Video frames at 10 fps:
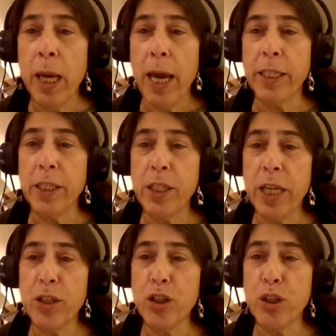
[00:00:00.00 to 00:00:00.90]
An
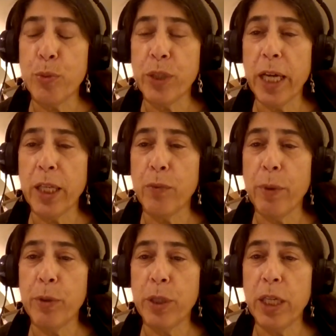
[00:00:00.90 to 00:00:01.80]
intention to protect the
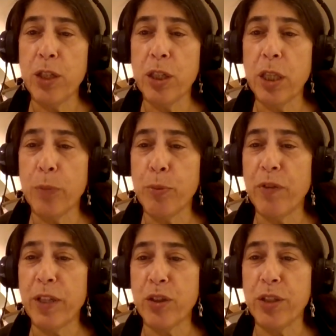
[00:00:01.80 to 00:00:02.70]
reputation and
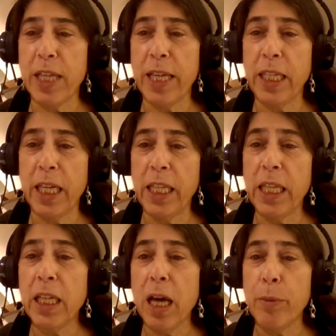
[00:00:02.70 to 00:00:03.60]
professional standing and
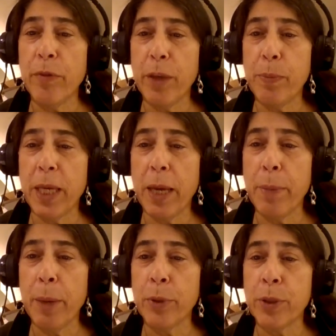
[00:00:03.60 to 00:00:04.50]
income of APA
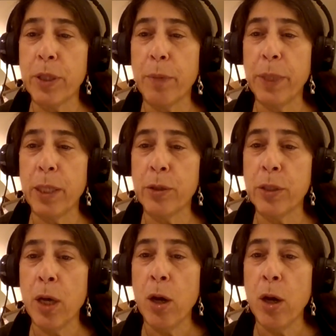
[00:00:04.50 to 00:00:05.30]
members appears,